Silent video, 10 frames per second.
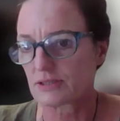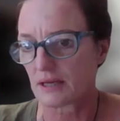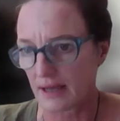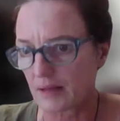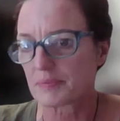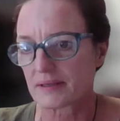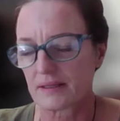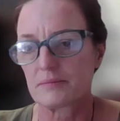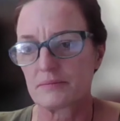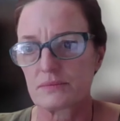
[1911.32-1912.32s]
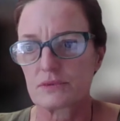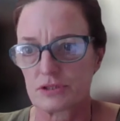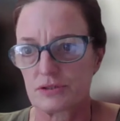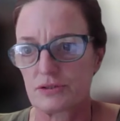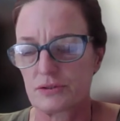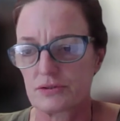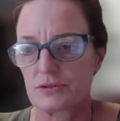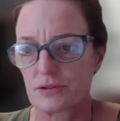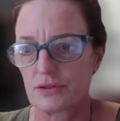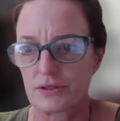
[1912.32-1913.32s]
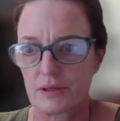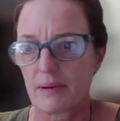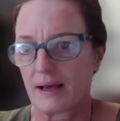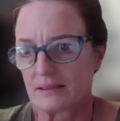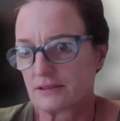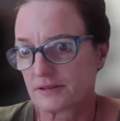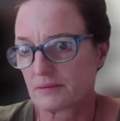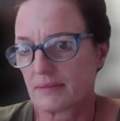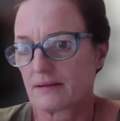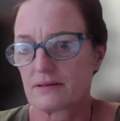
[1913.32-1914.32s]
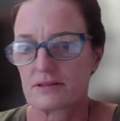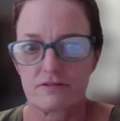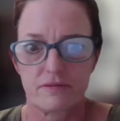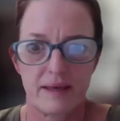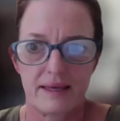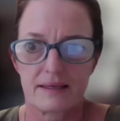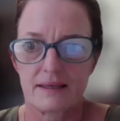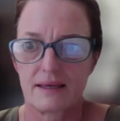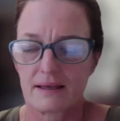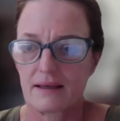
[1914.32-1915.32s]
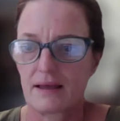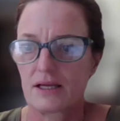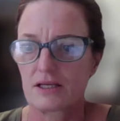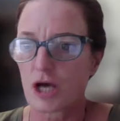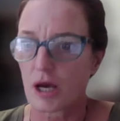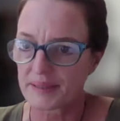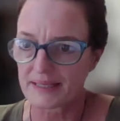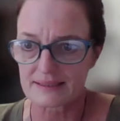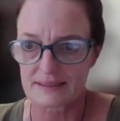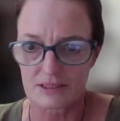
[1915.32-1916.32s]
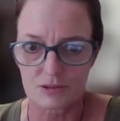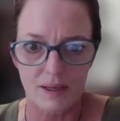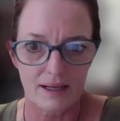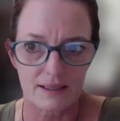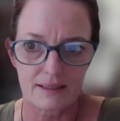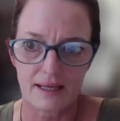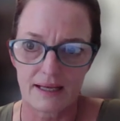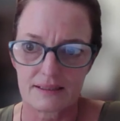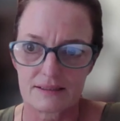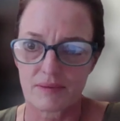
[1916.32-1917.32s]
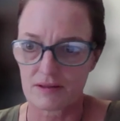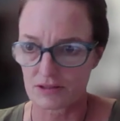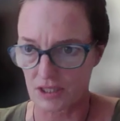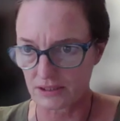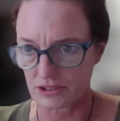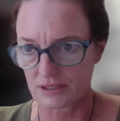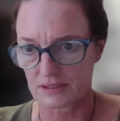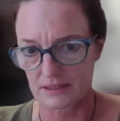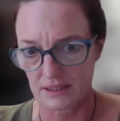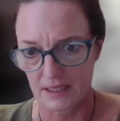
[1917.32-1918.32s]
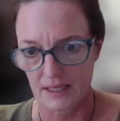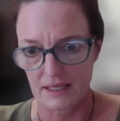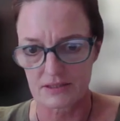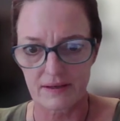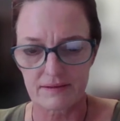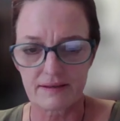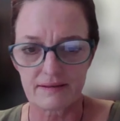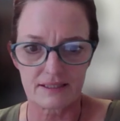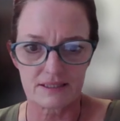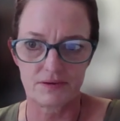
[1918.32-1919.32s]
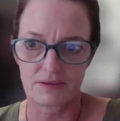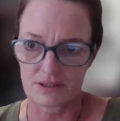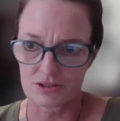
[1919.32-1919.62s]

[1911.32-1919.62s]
helping them to learn about different methods of making, topics as well, and methodologies. So I think that's very